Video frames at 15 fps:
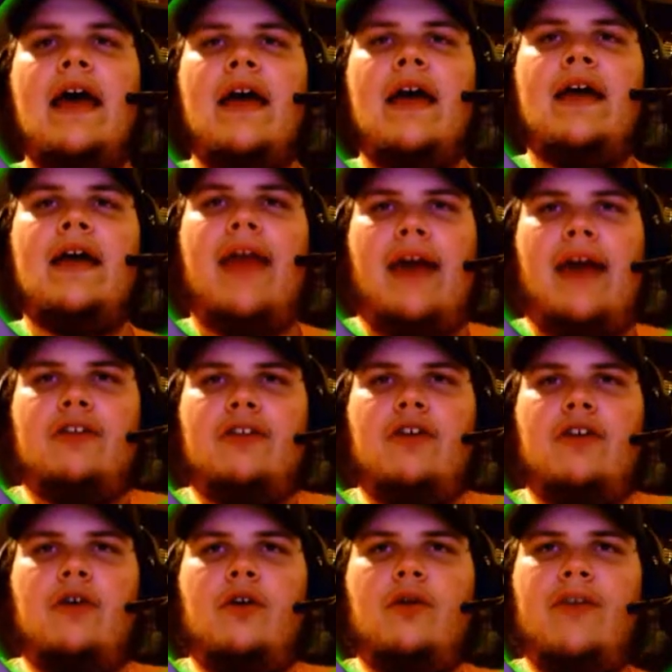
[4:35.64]
Yeah,
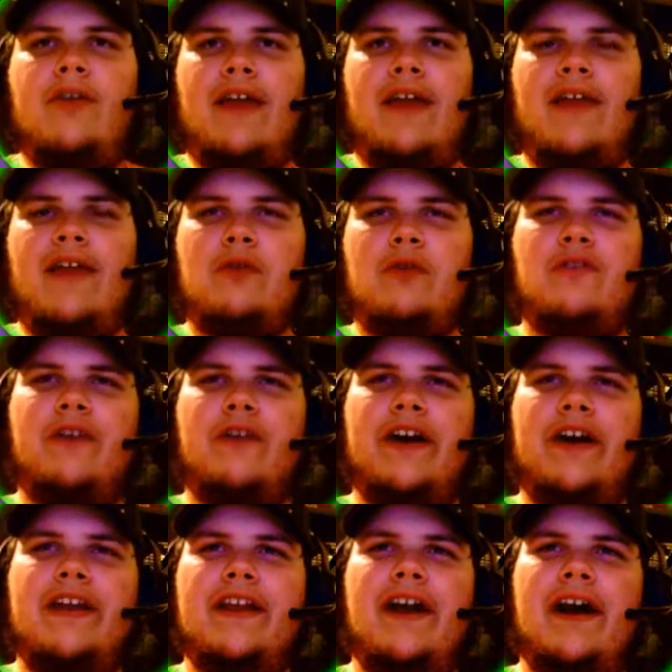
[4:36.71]
so that was
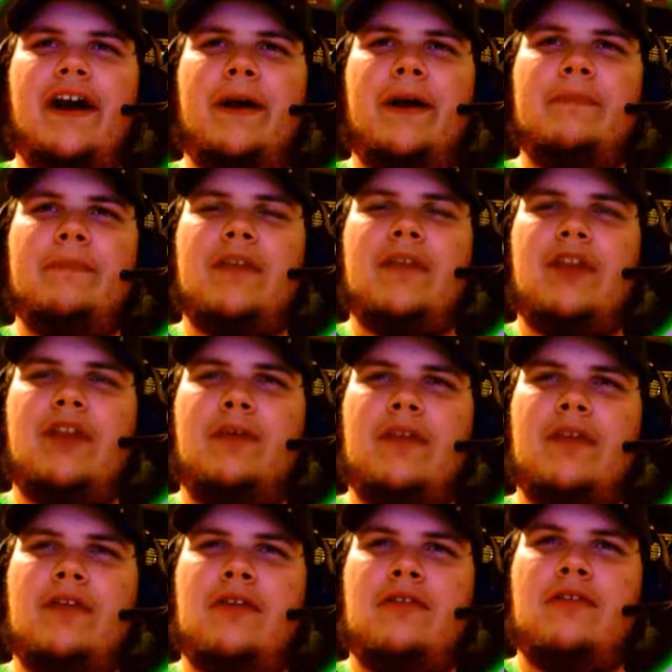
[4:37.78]
fun. A little bit
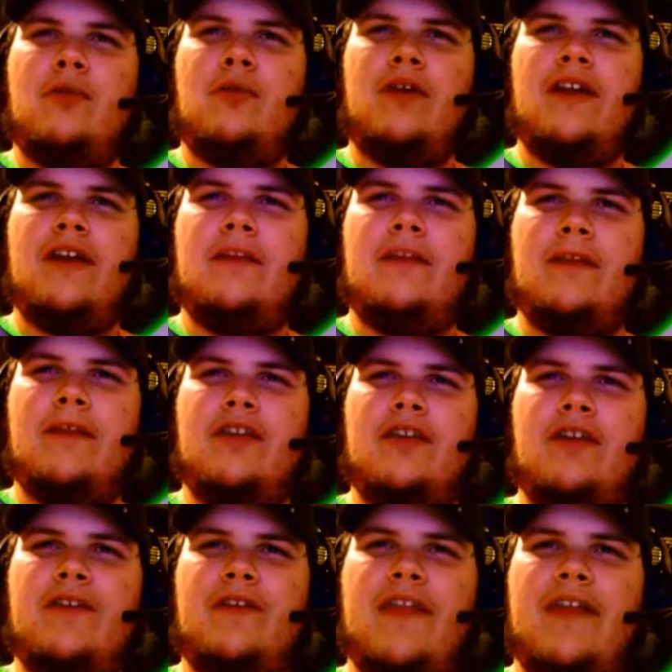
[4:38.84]
disappointed in
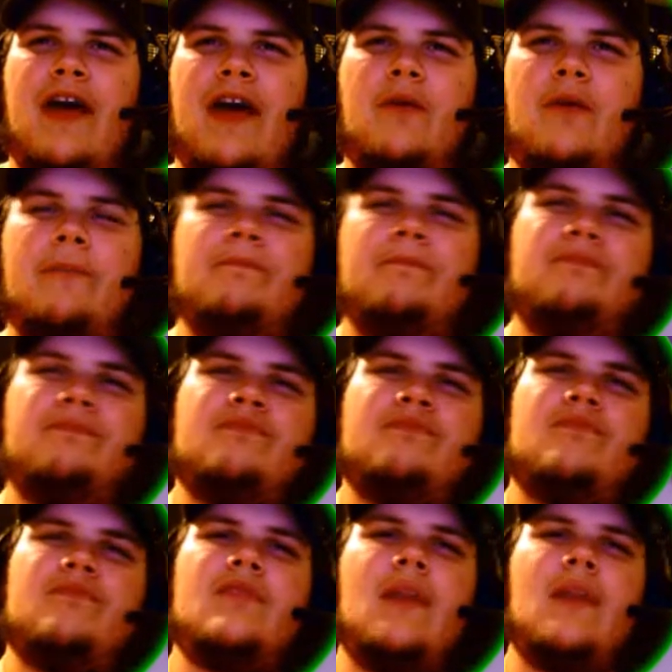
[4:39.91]
myself on that one.
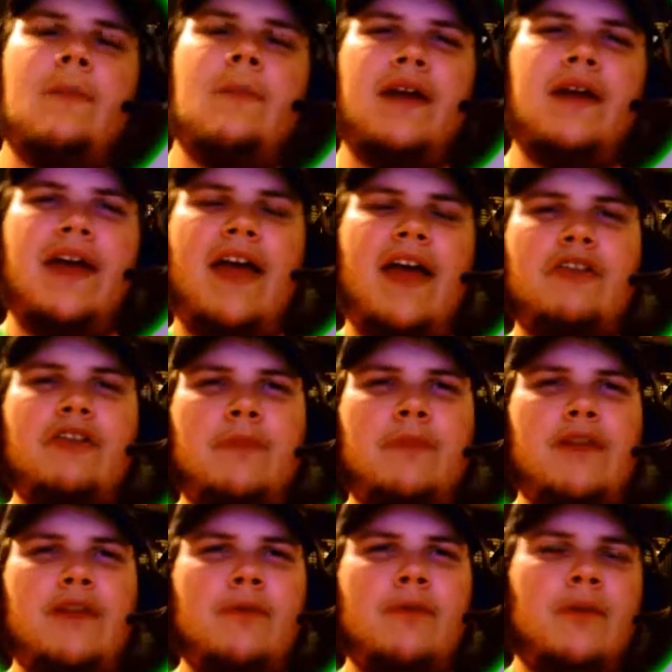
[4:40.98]
But
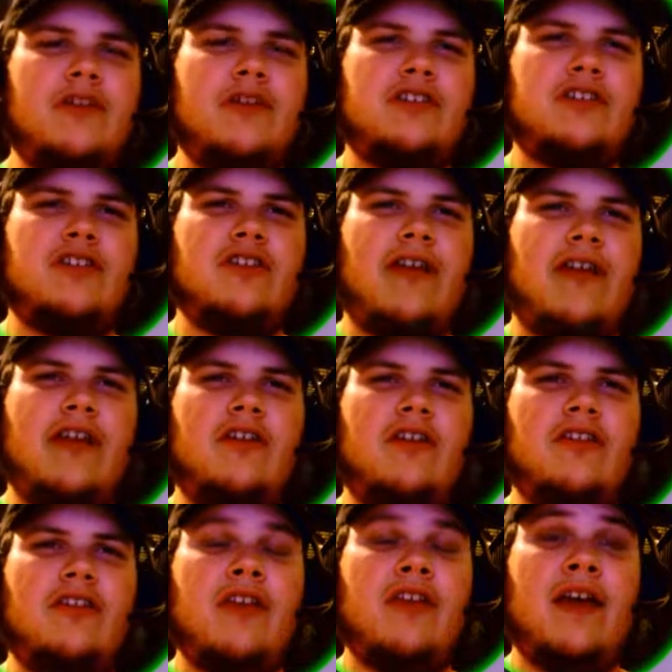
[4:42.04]
outspeeds Pokemon such as
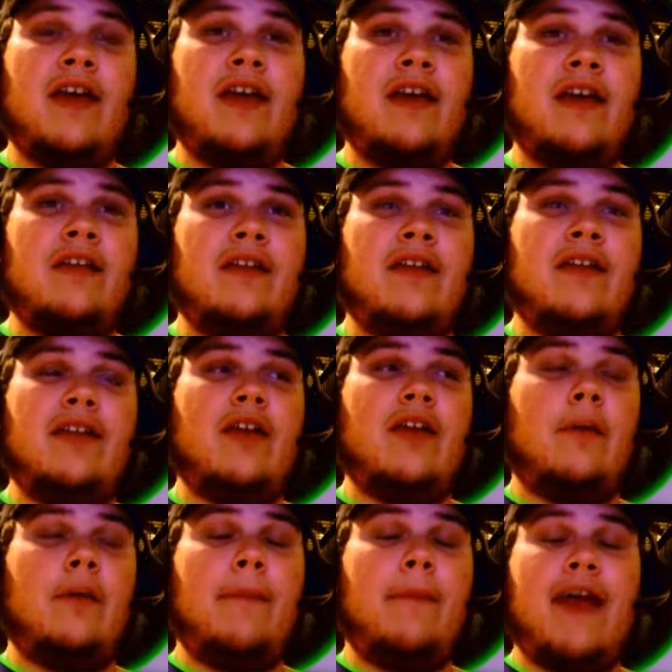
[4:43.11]
Landorus, takes
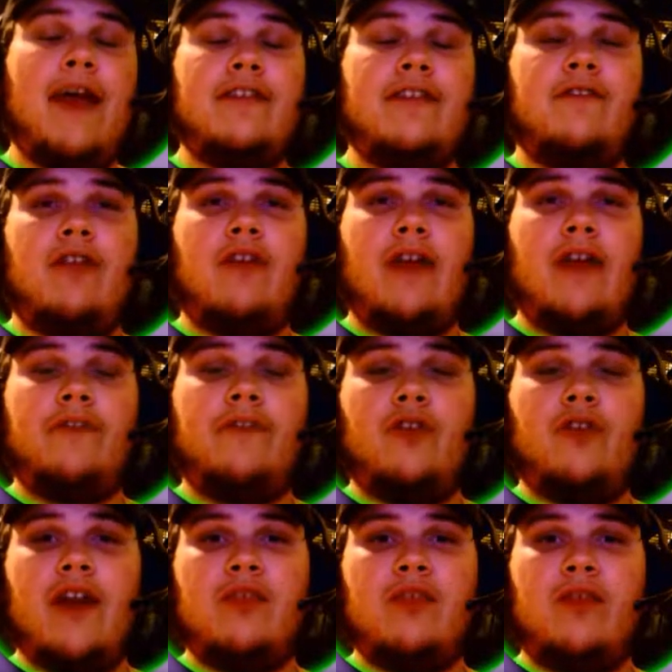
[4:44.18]
out a massive array of
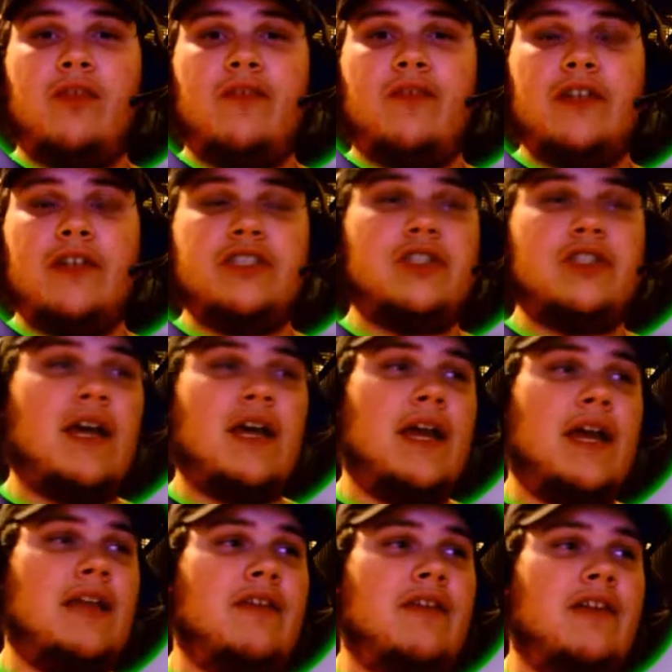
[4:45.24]
threats with Freeze Dry,
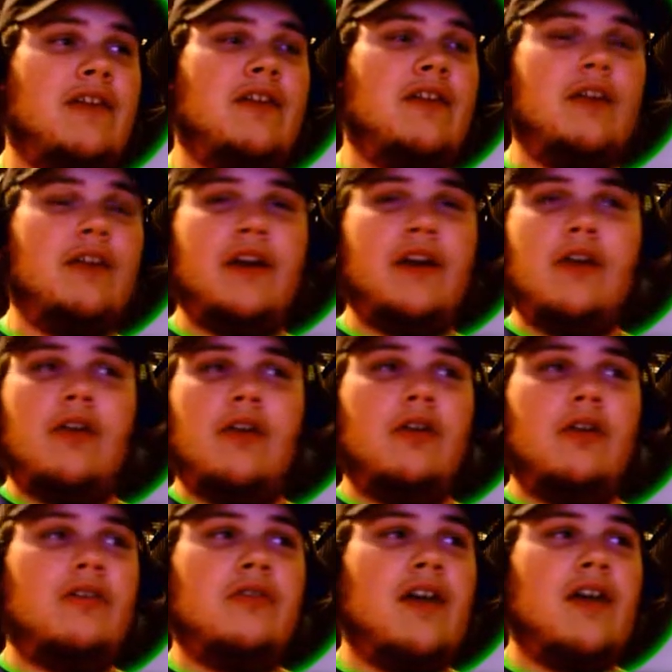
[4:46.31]
it takes out Ludicolo,
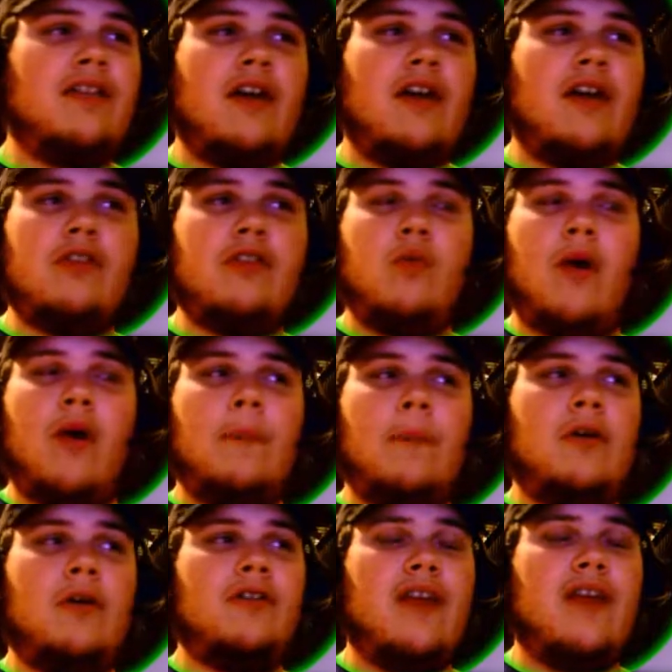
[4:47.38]
it takes out
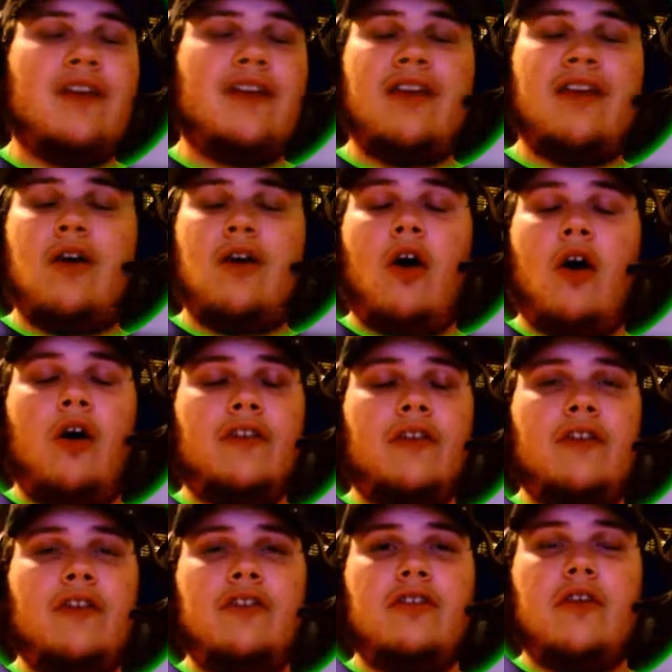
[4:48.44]
Swampert, takes out all
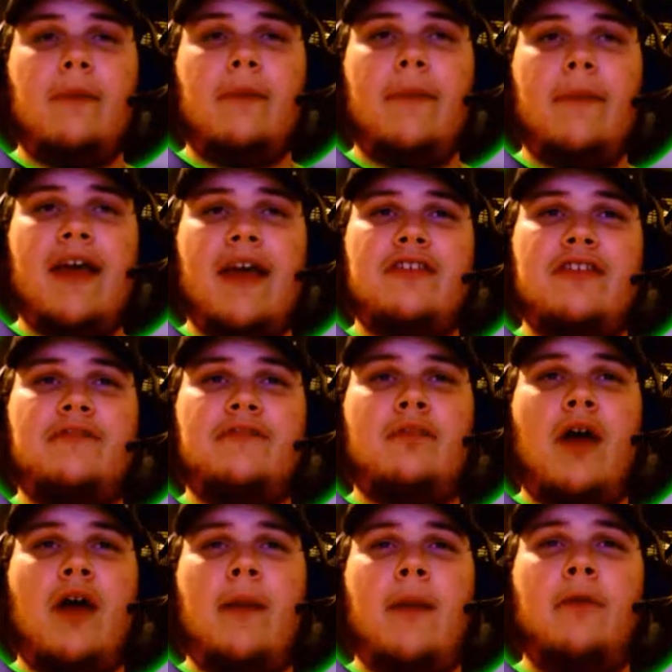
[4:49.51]
these, massive
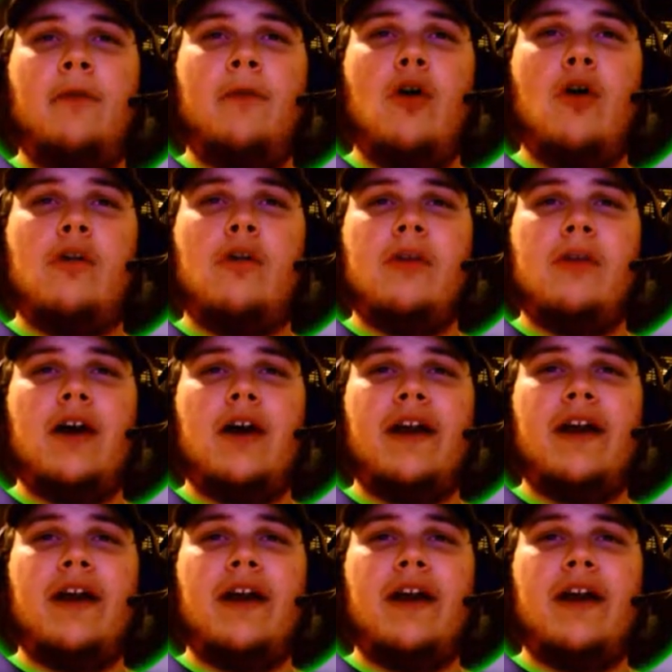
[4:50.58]
problem Pokemon.